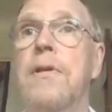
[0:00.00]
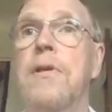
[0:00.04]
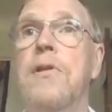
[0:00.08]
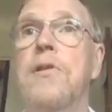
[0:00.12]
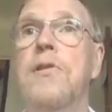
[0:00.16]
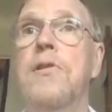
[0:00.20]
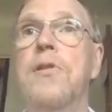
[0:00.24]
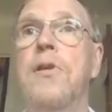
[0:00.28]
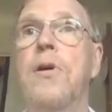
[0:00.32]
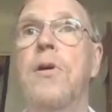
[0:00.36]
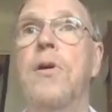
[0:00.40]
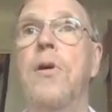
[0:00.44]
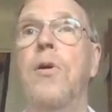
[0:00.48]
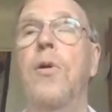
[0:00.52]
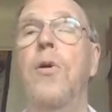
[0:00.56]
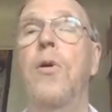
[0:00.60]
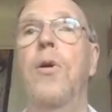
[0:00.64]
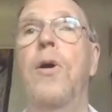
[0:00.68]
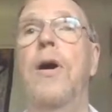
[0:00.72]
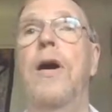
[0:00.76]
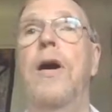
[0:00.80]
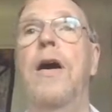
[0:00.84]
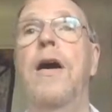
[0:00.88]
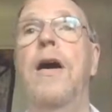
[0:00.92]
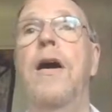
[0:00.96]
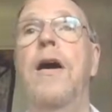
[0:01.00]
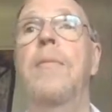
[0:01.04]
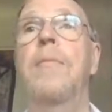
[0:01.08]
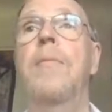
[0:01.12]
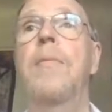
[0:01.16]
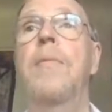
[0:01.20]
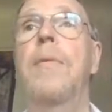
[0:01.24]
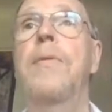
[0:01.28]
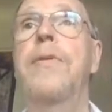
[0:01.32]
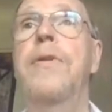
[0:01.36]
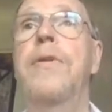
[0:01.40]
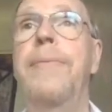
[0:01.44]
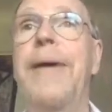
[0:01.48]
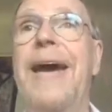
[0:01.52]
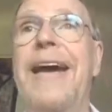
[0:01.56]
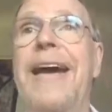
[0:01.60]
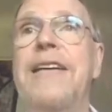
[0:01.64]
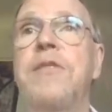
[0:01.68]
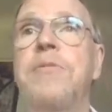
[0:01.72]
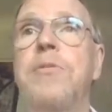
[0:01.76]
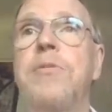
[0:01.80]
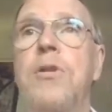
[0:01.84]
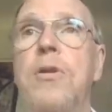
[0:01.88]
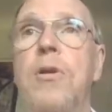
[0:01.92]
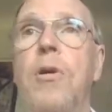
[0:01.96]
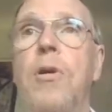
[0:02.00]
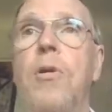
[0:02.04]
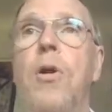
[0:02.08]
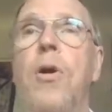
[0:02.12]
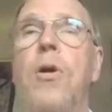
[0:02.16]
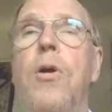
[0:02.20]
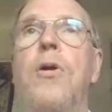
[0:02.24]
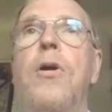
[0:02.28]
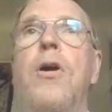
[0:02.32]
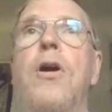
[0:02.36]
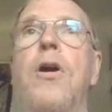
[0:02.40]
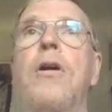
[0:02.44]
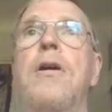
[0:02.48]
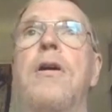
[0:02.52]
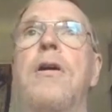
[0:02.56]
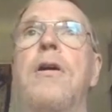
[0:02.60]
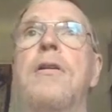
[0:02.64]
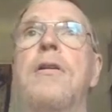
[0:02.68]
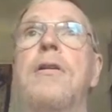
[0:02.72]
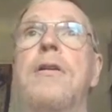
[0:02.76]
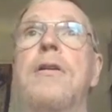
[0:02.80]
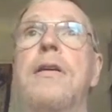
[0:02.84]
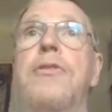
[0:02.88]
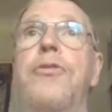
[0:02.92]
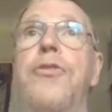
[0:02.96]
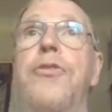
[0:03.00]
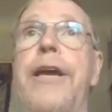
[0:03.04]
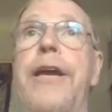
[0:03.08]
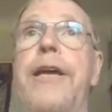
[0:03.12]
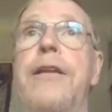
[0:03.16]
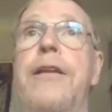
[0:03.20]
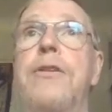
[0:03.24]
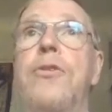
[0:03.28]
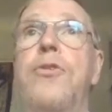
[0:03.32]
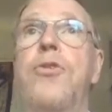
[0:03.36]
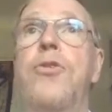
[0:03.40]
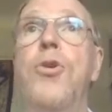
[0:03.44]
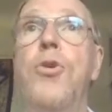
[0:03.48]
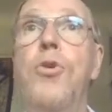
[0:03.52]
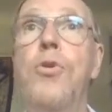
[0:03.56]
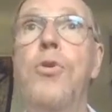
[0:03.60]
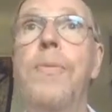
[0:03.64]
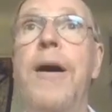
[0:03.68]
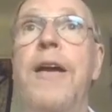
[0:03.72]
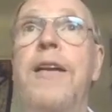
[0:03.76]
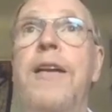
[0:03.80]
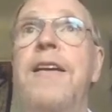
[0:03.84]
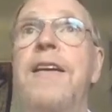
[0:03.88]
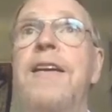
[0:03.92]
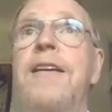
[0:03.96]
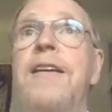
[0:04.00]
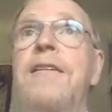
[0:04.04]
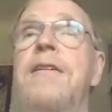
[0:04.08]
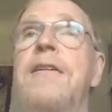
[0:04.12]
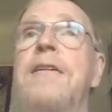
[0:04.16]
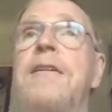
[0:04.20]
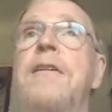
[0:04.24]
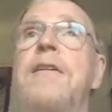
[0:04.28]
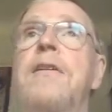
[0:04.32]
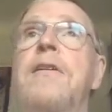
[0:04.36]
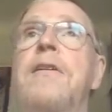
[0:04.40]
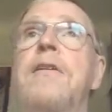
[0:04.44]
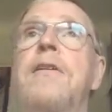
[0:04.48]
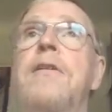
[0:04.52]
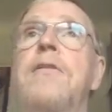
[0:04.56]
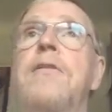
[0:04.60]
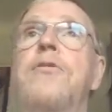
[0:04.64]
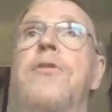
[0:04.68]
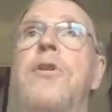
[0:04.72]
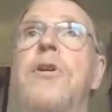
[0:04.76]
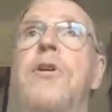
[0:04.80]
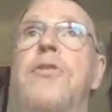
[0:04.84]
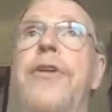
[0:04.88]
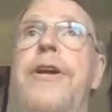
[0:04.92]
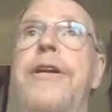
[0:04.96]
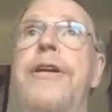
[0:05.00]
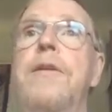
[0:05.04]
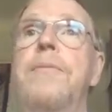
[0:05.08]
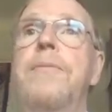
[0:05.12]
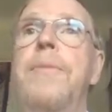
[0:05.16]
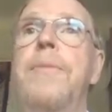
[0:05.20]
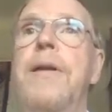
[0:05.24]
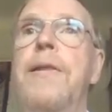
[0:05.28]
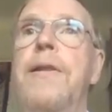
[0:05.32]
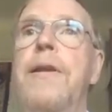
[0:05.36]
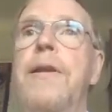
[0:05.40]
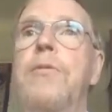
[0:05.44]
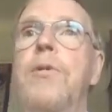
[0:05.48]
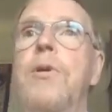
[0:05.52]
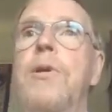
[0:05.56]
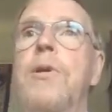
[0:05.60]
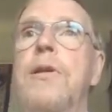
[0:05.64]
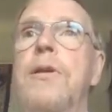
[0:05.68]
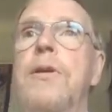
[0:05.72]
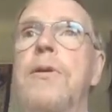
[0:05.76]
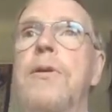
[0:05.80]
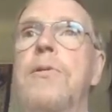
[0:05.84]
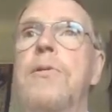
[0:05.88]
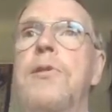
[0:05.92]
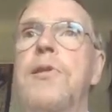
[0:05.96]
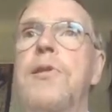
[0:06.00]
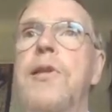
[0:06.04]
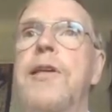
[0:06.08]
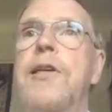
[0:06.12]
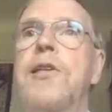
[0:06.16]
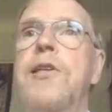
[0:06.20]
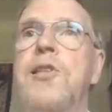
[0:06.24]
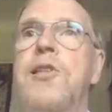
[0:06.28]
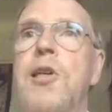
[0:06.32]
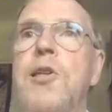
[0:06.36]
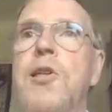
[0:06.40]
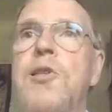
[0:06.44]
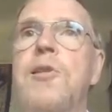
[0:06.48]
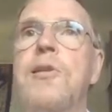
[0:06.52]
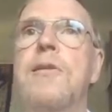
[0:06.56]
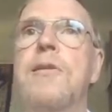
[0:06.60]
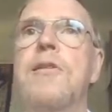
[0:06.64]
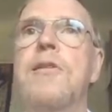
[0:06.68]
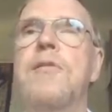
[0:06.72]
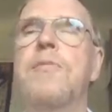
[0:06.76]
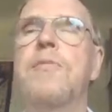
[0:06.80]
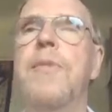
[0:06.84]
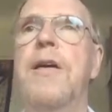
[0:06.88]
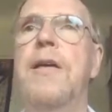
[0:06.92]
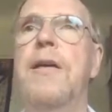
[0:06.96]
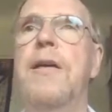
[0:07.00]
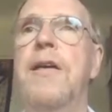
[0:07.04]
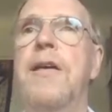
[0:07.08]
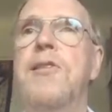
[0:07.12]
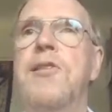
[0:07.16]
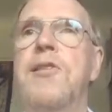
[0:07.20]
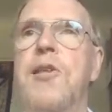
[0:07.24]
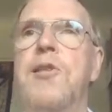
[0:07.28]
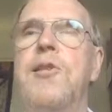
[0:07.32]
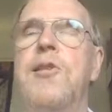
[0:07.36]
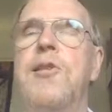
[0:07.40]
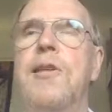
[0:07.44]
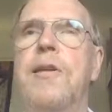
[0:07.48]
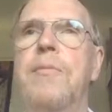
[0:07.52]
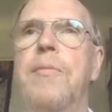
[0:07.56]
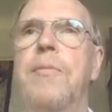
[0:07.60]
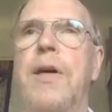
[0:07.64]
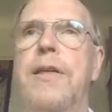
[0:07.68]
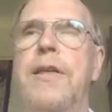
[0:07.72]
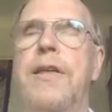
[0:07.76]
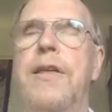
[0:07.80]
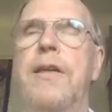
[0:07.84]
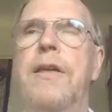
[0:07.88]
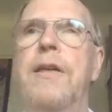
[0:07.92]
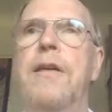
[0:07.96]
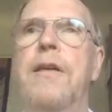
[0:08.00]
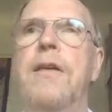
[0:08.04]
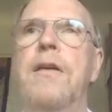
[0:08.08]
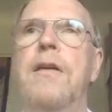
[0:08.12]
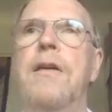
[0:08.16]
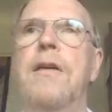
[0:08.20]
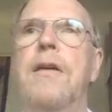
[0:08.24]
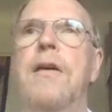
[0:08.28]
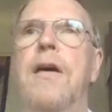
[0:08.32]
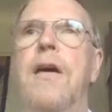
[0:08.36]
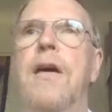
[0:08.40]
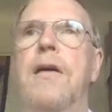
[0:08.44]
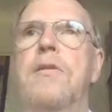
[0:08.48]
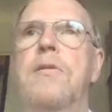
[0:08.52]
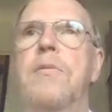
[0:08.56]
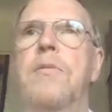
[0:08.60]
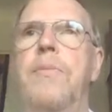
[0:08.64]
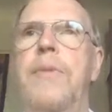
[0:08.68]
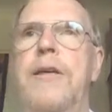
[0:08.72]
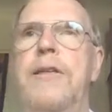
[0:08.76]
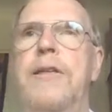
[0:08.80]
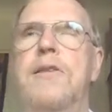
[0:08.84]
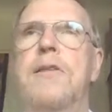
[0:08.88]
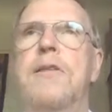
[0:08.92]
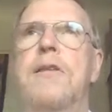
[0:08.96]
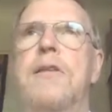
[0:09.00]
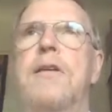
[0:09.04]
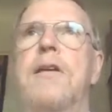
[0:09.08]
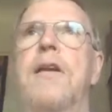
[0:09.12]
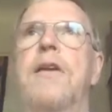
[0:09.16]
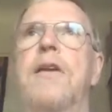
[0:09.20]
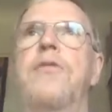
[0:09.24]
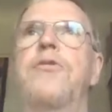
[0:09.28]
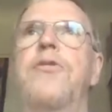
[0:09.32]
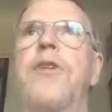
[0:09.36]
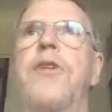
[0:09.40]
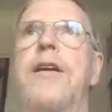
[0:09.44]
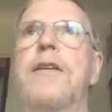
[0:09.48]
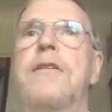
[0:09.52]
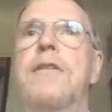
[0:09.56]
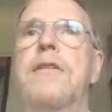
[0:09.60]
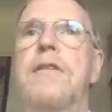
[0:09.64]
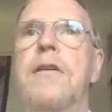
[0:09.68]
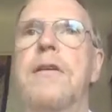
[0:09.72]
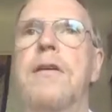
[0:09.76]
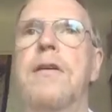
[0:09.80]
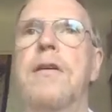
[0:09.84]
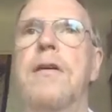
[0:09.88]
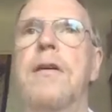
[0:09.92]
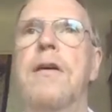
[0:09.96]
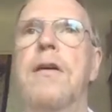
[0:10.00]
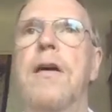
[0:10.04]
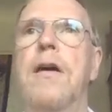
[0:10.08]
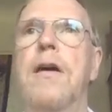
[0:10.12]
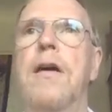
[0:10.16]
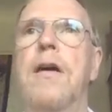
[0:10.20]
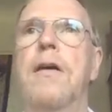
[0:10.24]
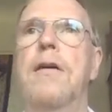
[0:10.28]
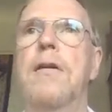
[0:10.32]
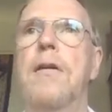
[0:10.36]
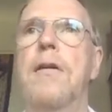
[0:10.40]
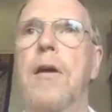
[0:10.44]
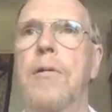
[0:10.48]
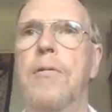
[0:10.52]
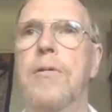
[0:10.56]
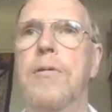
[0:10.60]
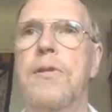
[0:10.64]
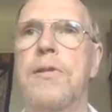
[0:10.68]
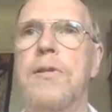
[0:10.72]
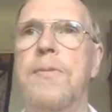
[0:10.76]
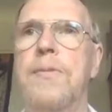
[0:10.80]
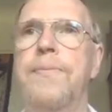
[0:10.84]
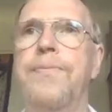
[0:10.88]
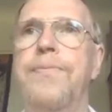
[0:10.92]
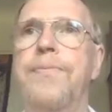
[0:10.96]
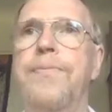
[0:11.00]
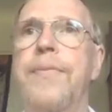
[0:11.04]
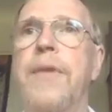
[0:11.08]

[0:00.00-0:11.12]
So the banks would no longer create new money for credit, but they would use the existing money to basically fund loans.